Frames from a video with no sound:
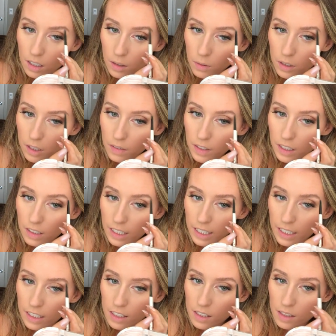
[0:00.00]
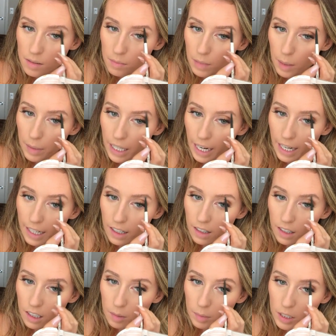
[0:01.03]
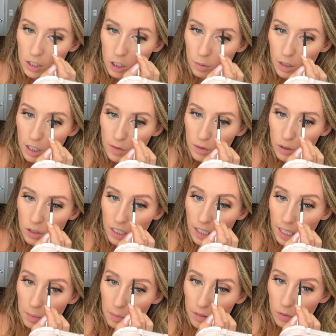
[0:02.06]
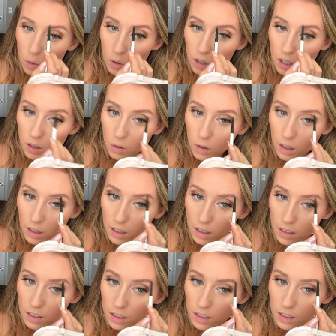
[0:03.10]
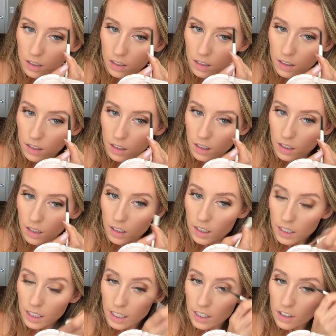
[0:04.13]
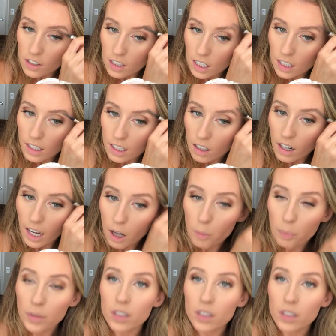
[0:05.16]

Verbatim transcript: when you're feeling like you just maybe ate a little bit too much food the night before or you just need a little help.